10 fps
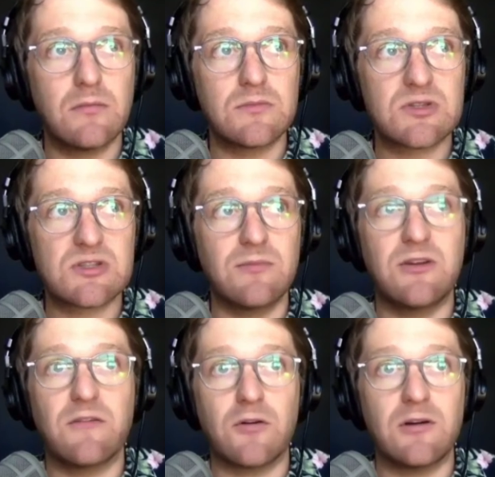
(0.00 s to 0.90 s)
some
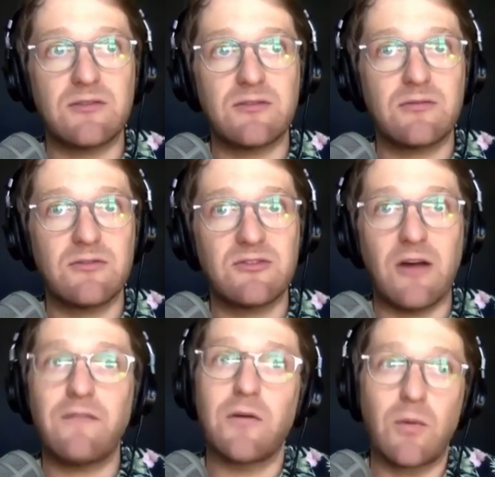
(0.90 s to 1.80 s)
different
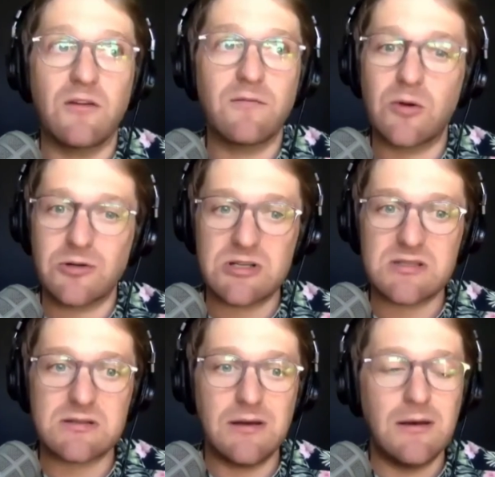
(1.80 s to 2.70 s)
stuff that we have
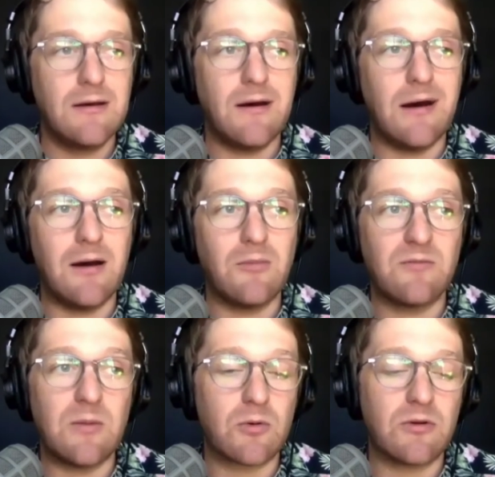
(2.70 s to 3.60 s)
purchased. If
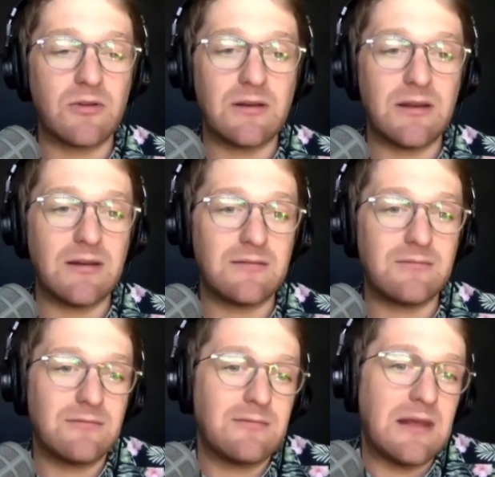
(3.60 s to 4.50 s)
people really need it,
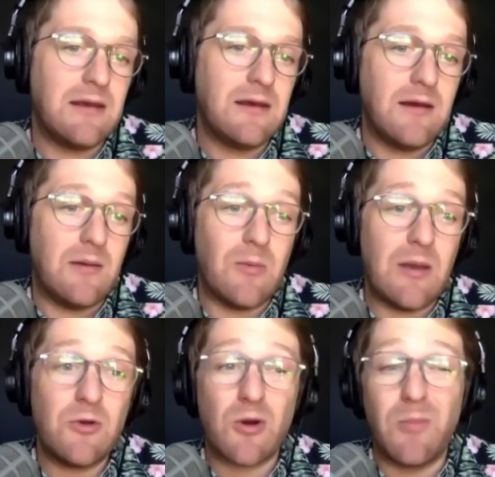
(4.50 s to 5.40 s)
I mean,
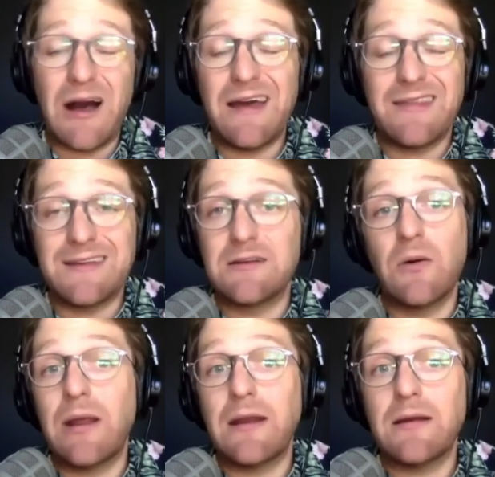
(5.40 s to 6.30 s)
maybe you could buy it and then
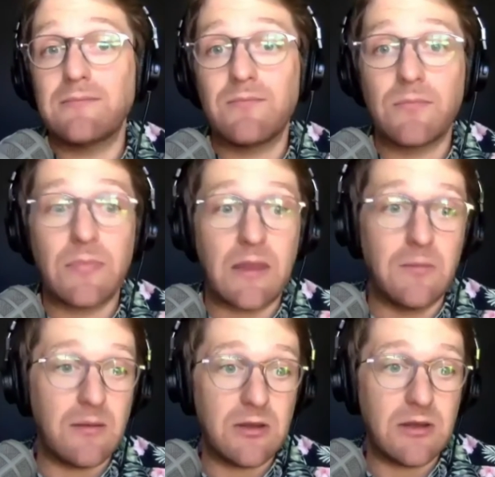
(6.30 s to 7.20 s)
donate it.
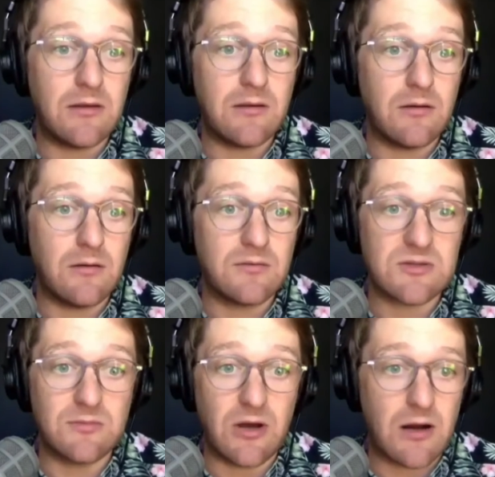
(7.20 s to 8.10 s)
Maybe
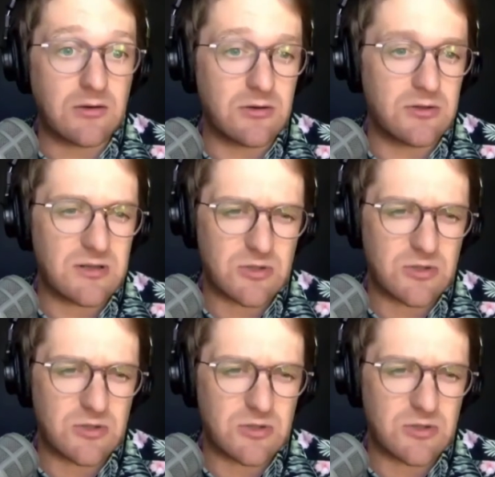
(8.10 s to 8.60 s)
some doctors.